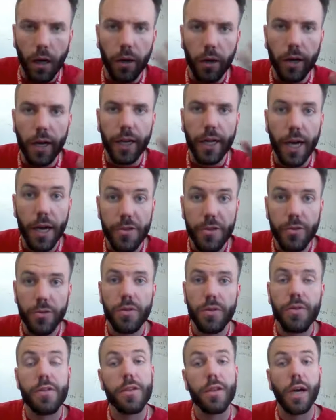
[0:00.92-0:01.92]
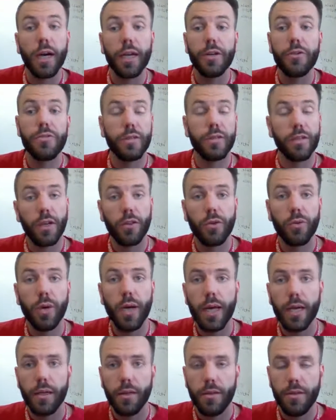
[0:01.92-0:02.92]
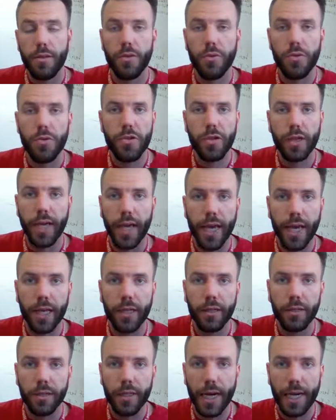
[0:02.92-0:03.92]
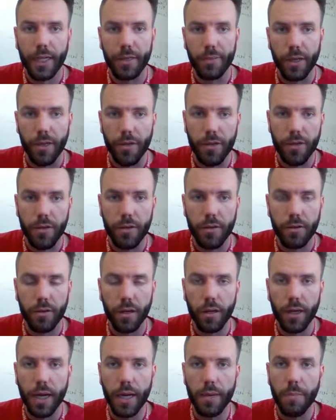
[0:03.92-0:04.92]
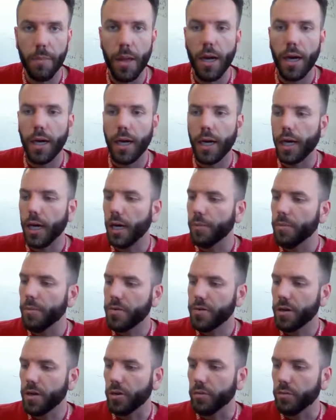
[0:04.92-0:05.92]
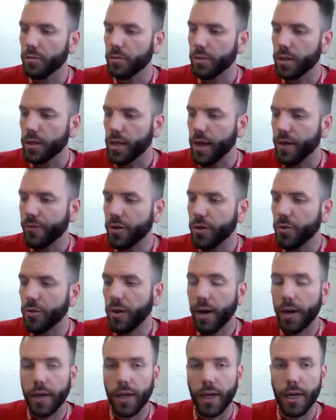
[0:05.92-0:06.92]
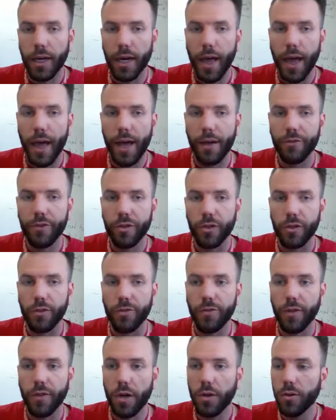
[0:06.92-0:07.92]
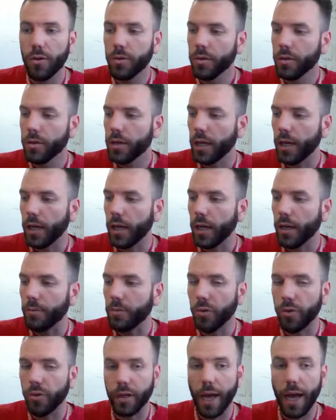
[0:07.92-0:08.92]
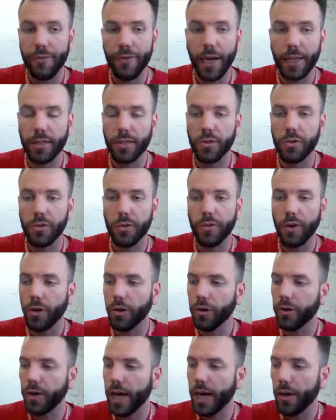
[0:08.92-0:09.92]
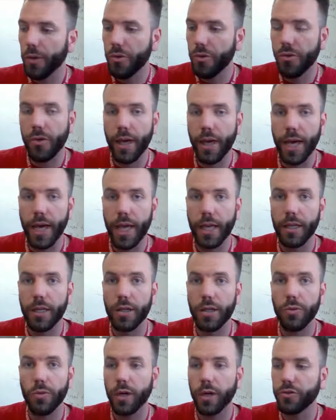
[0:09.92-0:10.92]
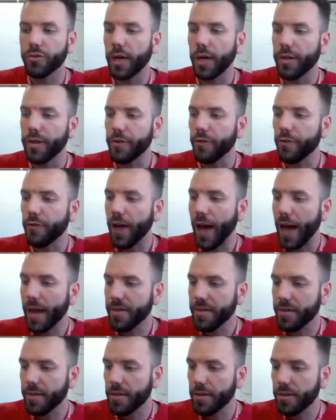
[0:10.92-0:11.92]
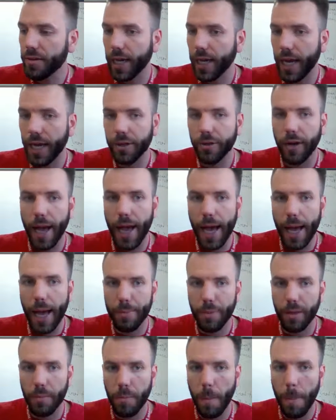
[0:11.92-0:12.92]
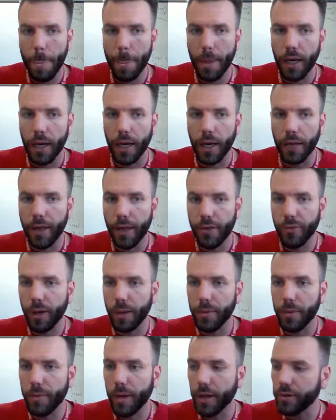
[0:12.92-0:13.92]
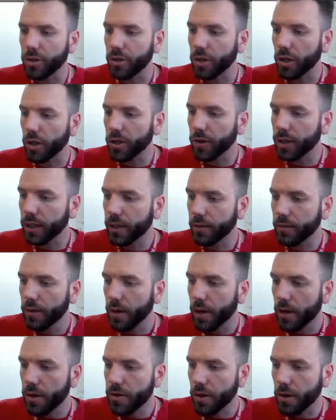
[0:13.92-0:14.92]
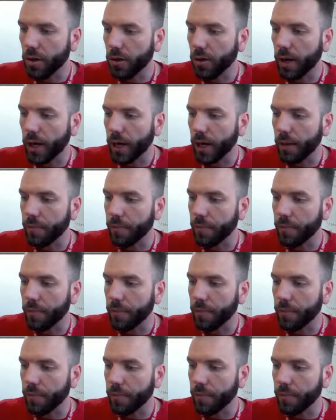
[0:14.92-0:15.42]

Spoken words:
All right, hi students. Here's another way to scan documents. All right, so if you have your phone or have access to a phone in your house and you want to try the Fast Scanner app, that's what I'm about to show you here. So